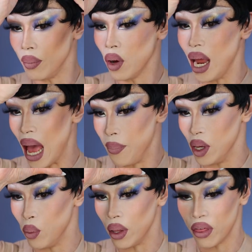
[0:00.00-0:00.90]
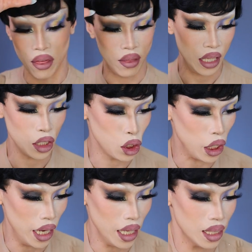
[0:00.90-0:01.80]
I'm quite happy with these
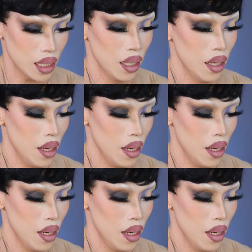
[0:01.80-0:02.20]
shades.